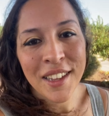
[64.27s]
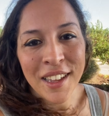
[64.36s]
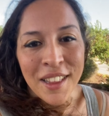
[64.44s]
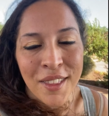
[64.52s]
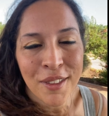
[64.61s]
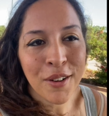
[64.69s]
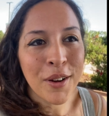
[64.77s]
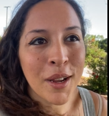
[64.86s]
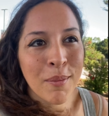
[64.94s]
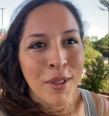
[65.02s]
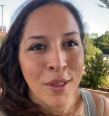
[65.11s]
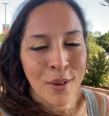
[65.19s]
Instagram
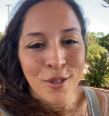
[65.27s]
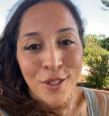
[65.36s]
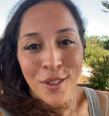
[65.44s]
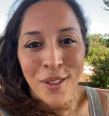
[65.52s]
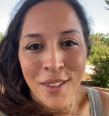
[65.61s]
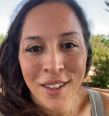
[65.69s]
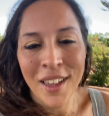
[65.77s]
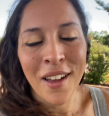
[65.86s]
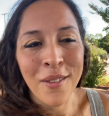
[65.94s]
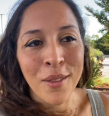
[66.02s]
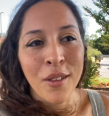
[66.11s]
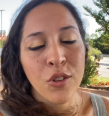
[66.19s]
and socials account,
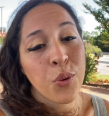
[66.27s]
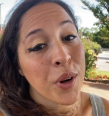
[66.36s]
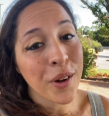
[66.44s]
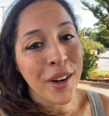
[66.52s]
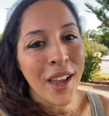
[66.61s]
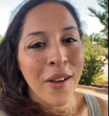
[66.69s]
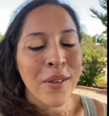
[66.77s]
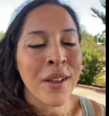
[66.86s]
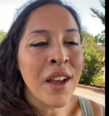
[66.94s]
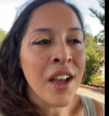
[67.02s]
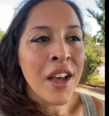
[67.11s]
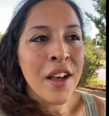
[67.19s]
Twitter account
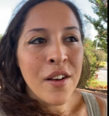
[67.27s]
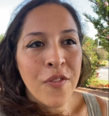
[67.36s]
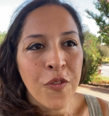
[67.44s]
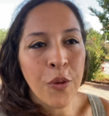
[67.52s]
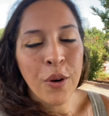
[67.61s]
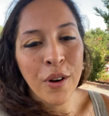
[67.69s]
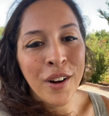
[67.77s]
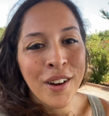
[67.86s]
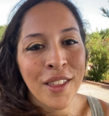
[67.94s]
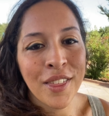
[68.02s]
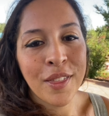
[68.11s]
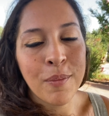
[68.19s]

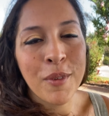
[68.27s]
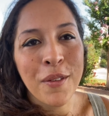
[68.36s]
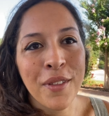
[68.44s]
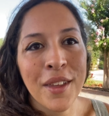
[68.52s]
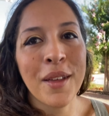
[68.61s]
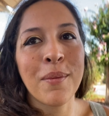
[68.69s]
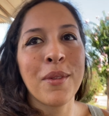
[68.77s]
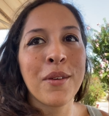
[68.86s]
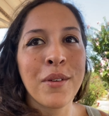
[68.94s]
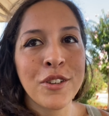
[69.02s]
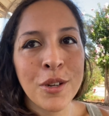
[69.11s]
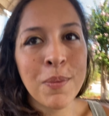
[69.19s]
for the museum, so
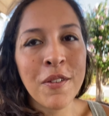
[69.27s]
it should be